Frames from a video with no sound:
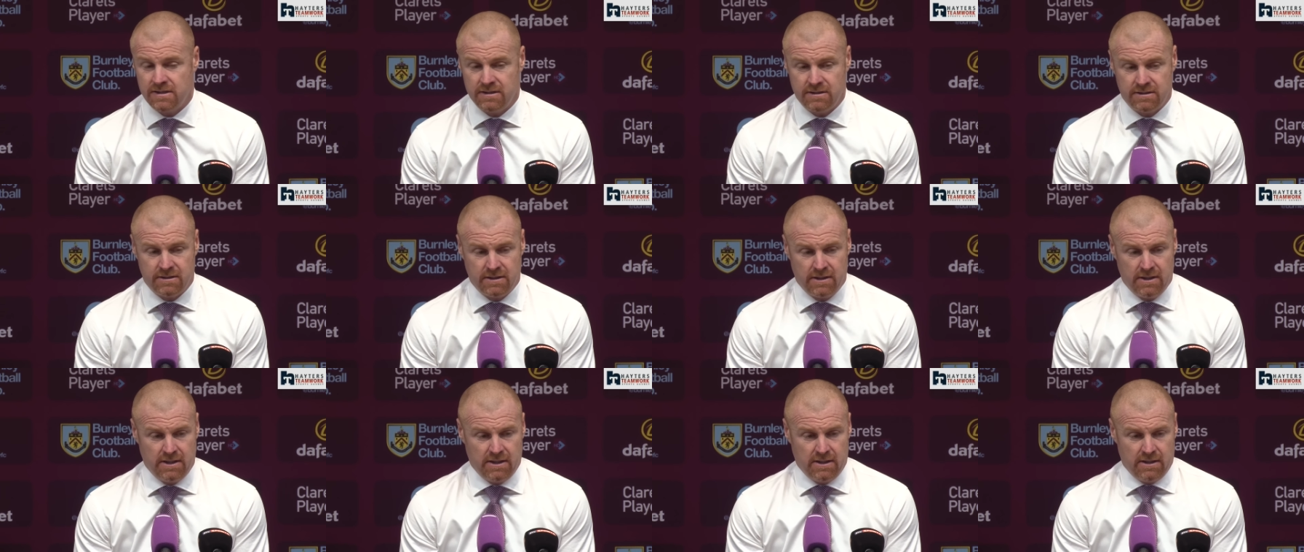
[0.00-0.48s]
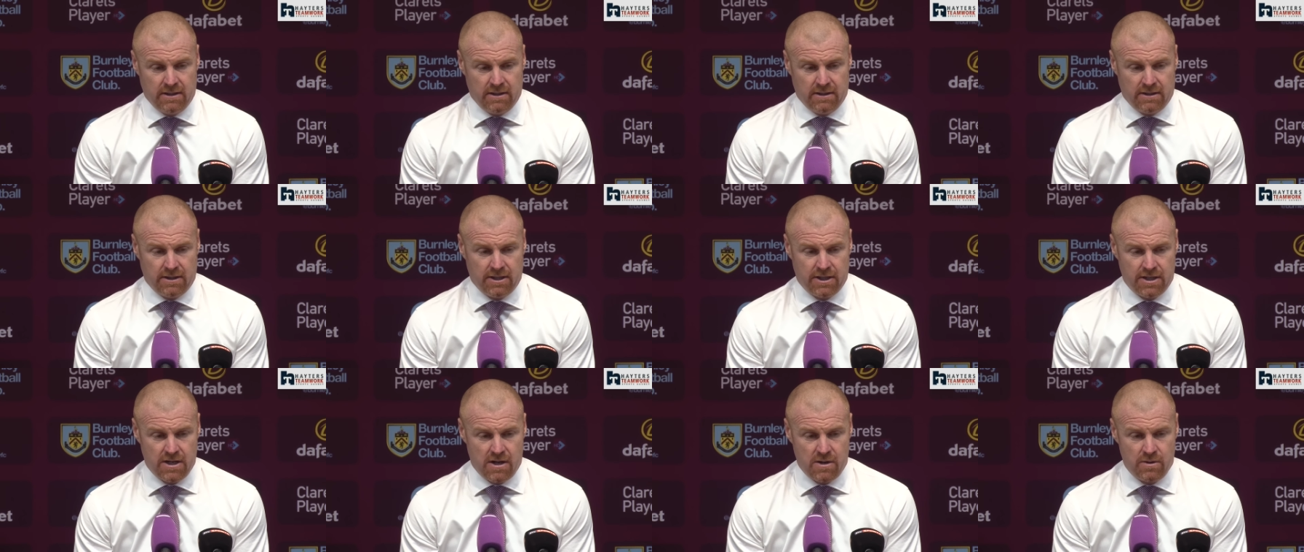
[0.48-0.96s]
And,
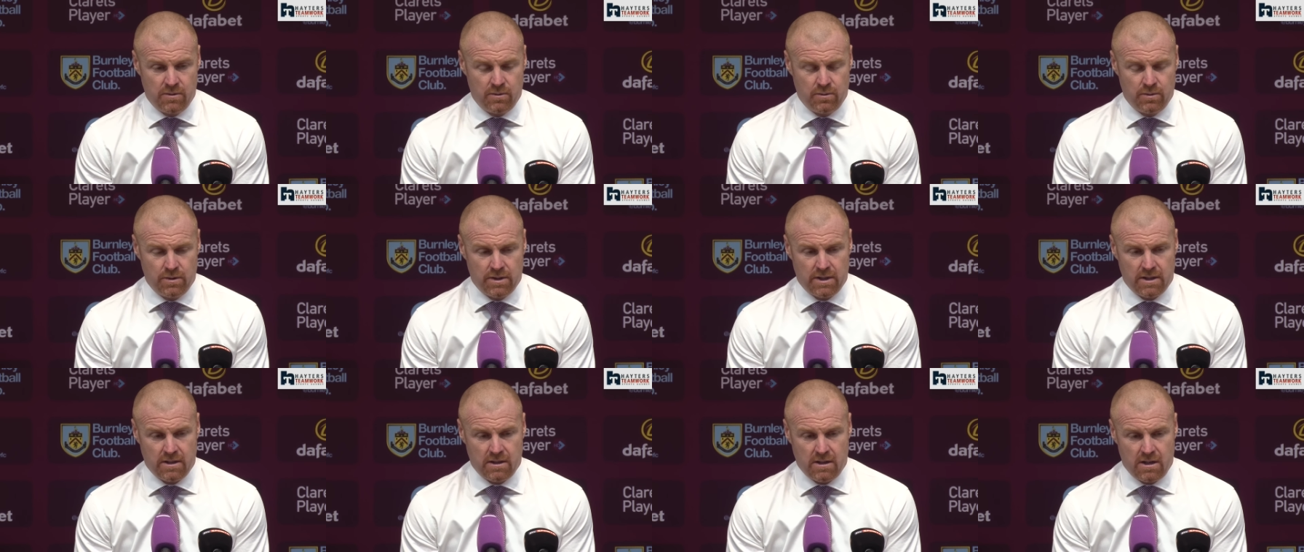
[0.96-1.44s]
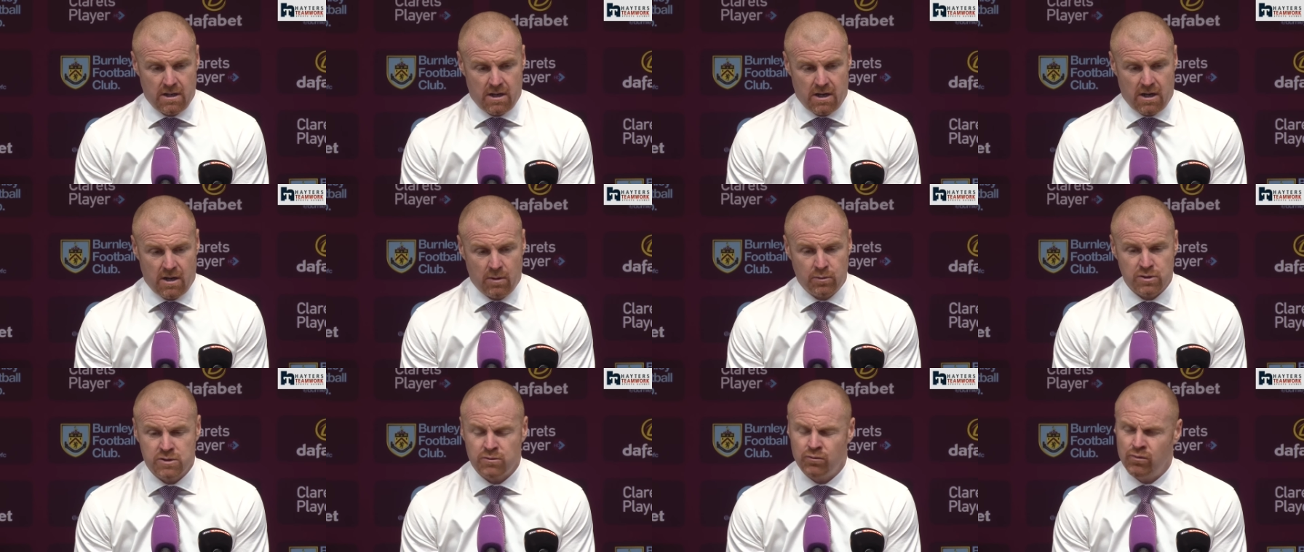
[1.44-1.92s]
you know,
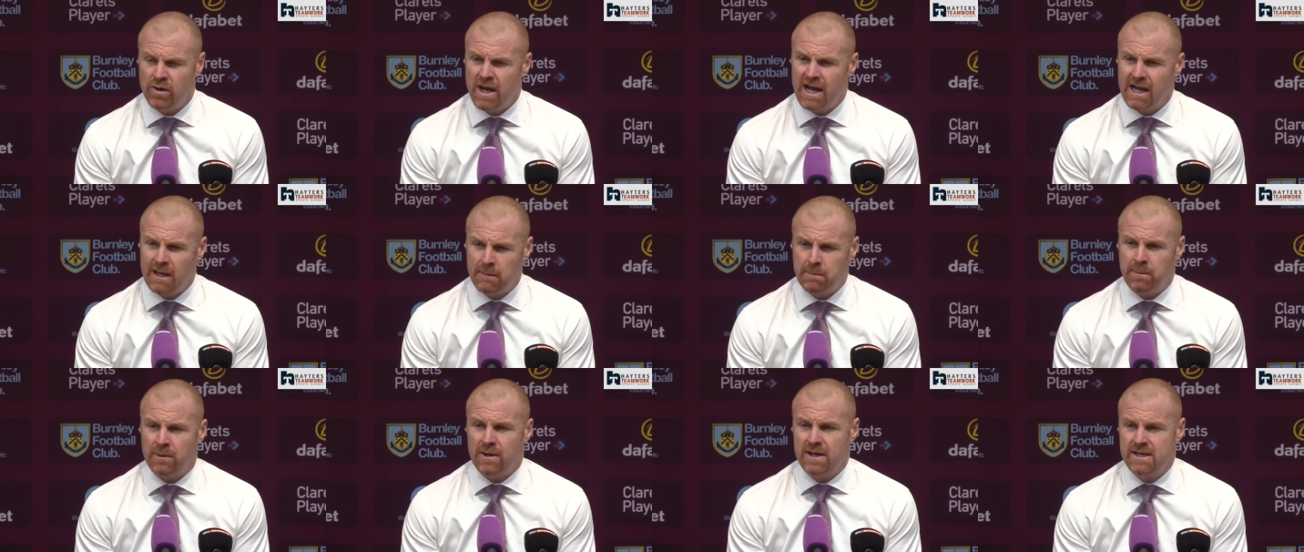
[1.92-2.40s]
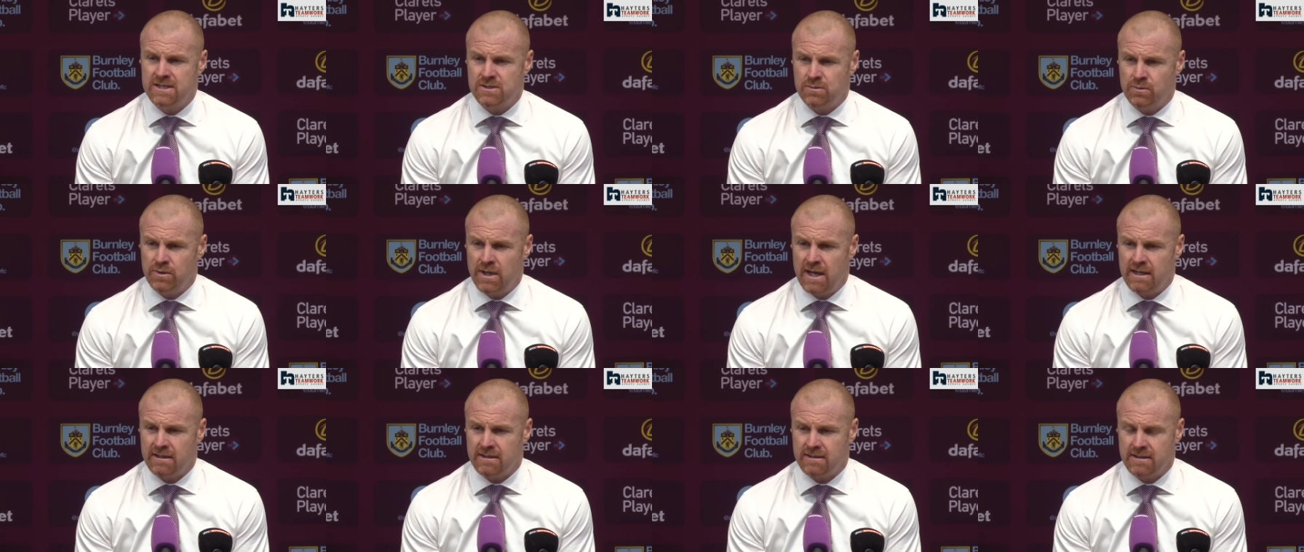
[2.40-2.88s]
I was really pleased
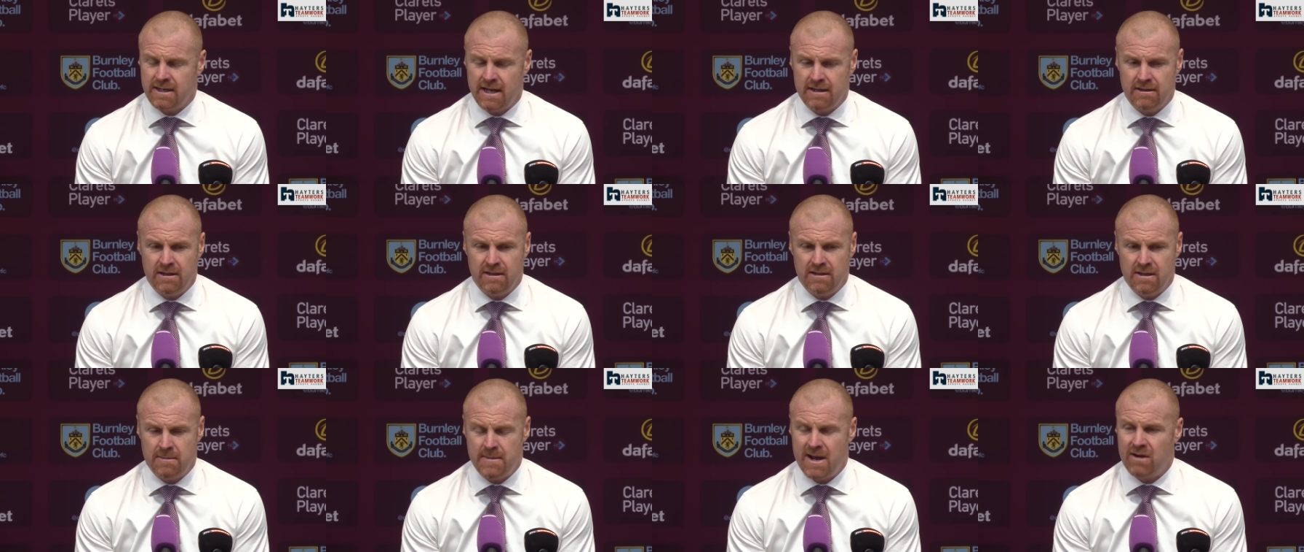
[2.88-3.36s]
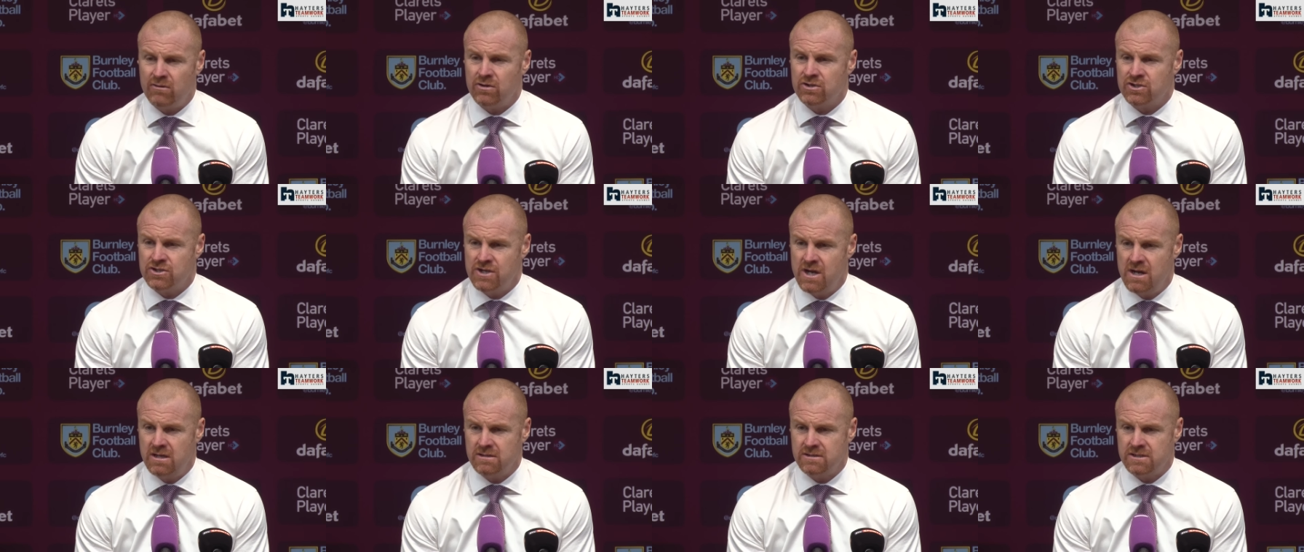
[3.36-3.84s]
with that today, that the amount of
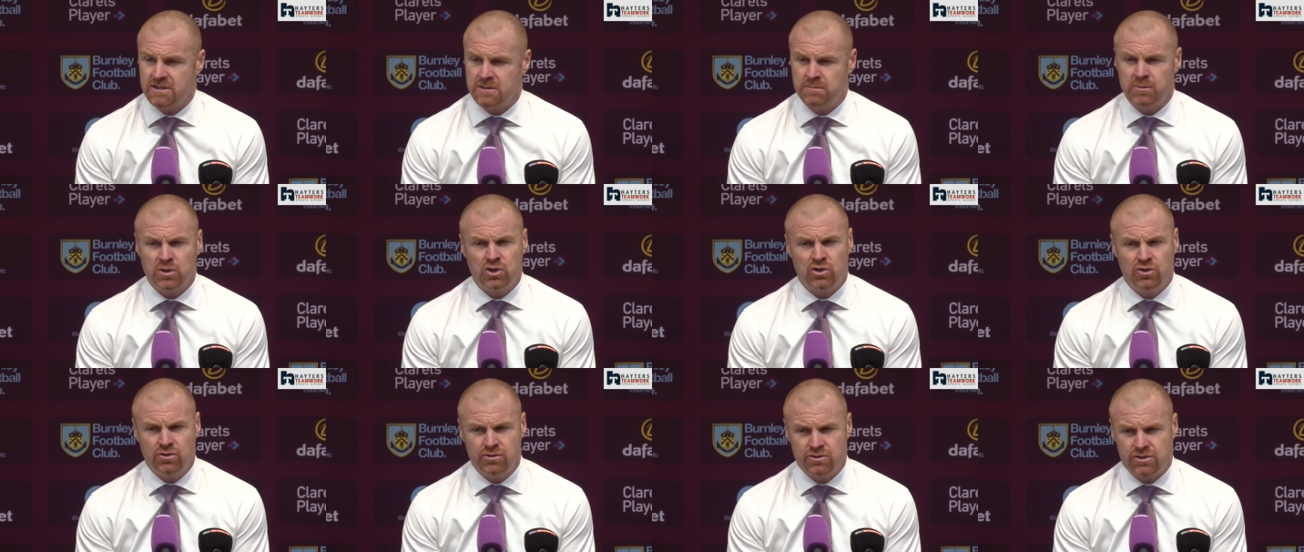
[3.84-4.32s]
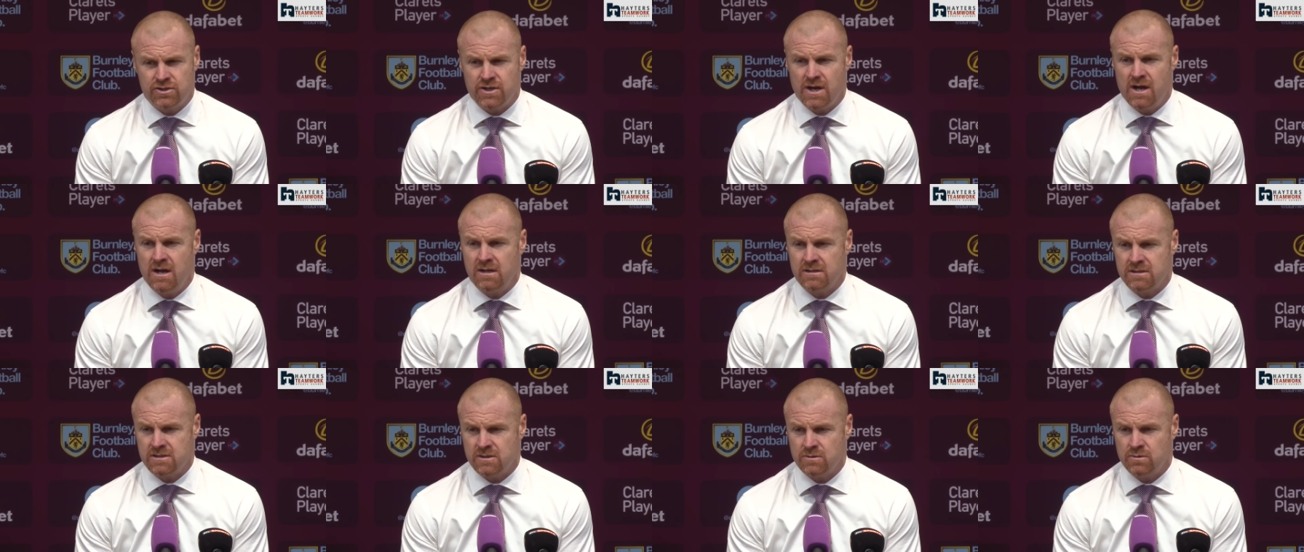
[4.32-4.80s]
chances, but good
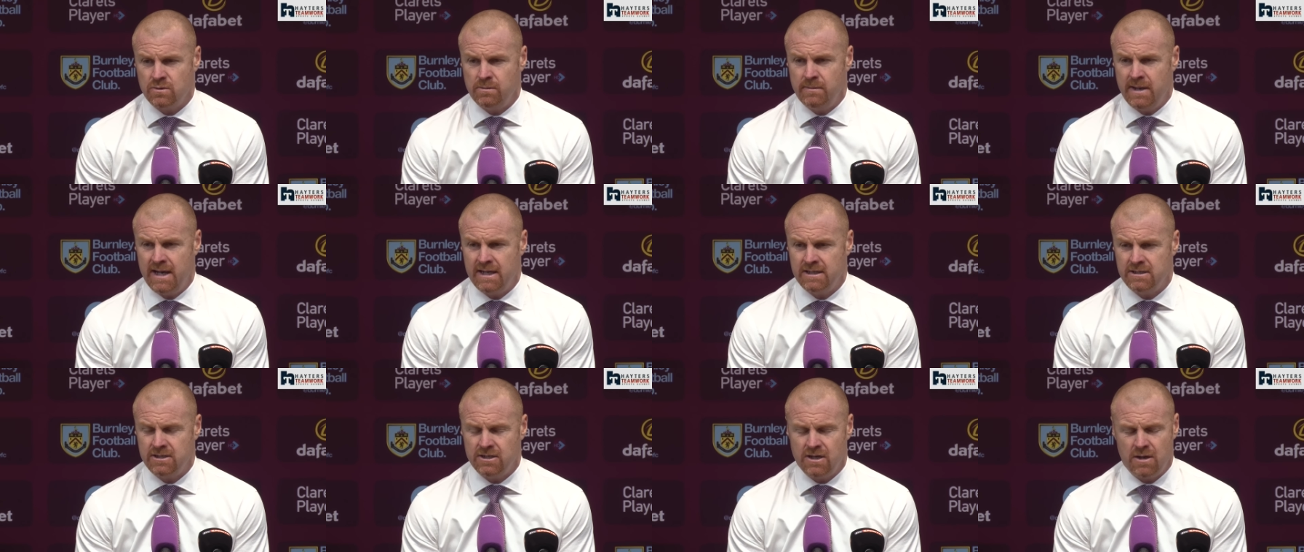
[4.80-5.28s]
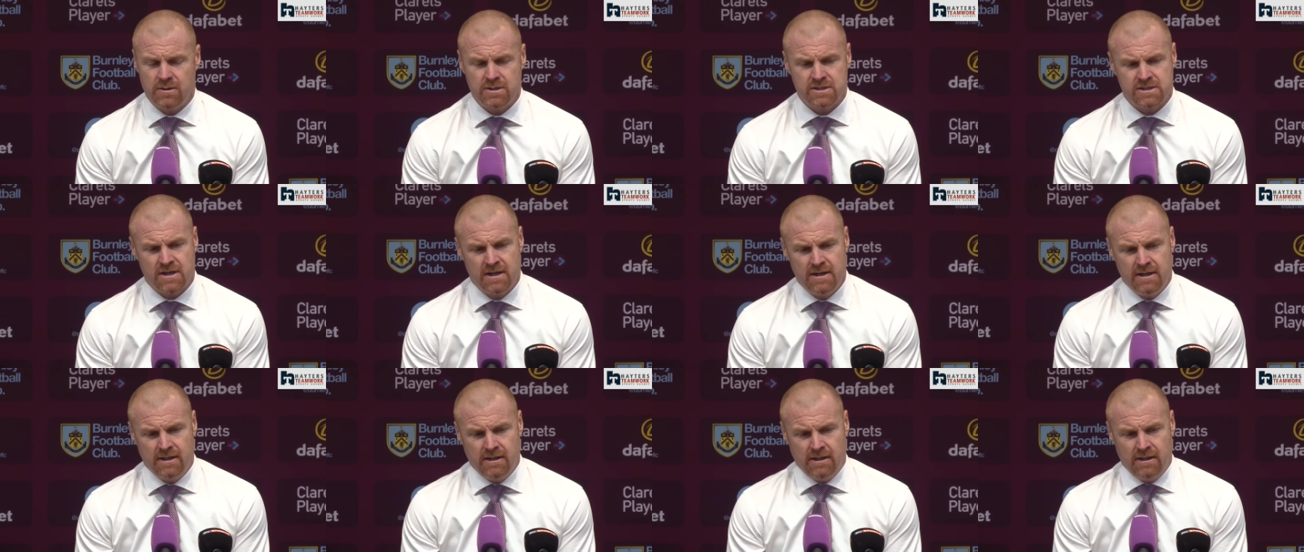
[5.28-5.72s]
chances we made. You know, it's